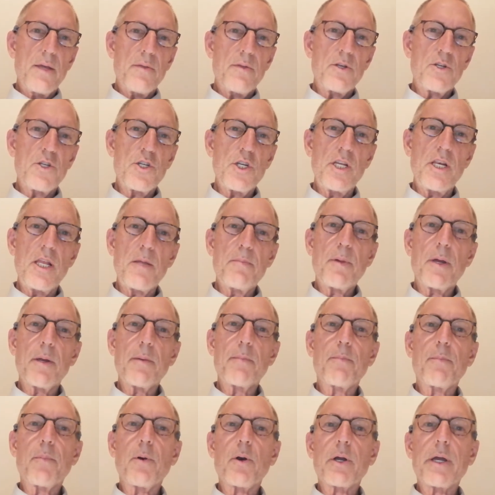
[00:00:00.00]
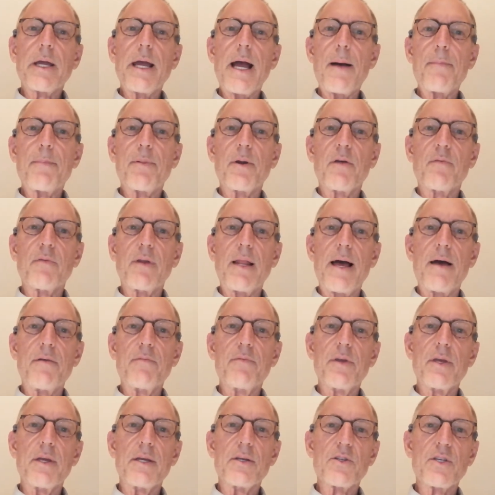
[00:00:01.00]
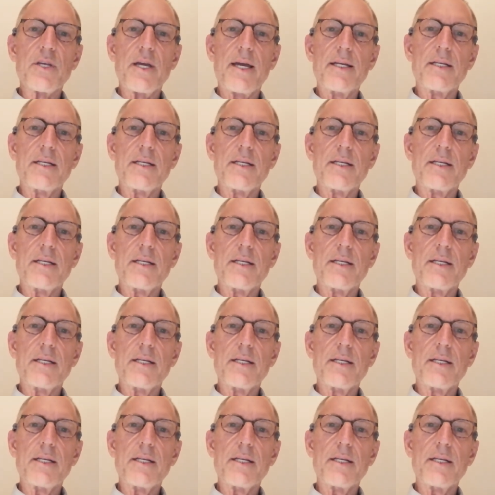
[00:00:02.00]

The GDP per capita of Latvia is